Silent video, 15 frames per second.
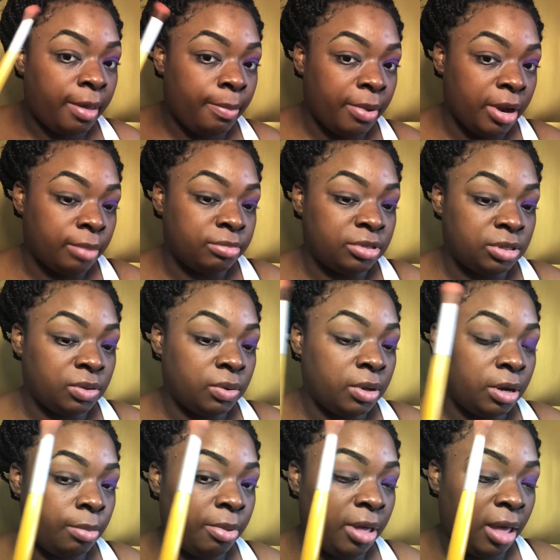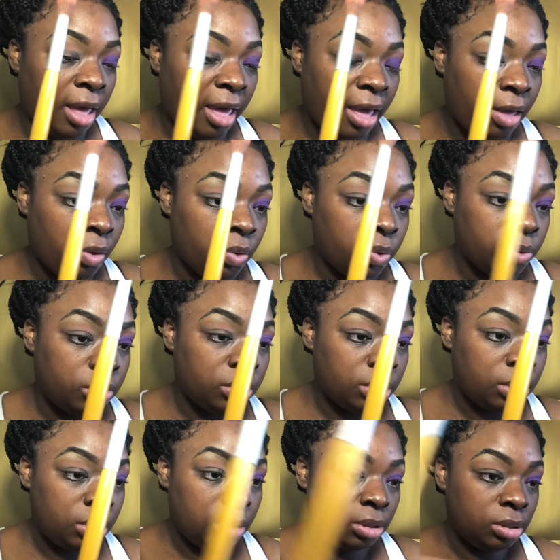but I'm still gonna be angled
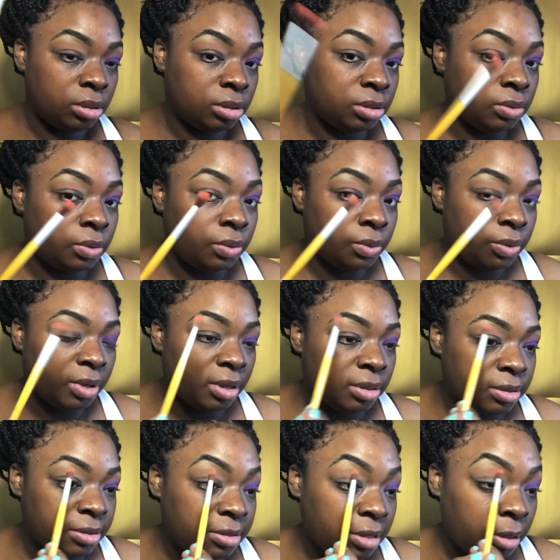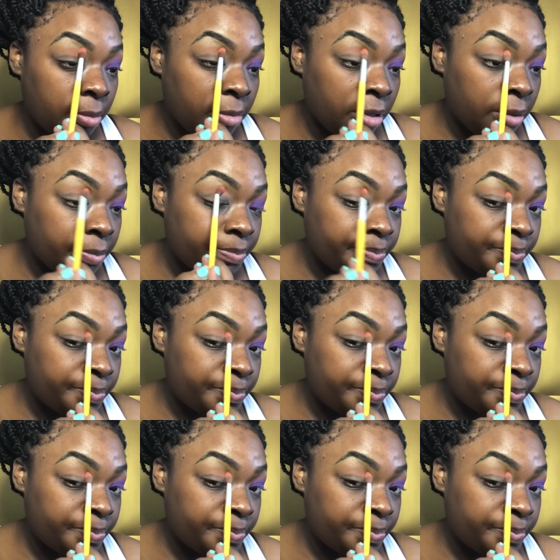so you can see me.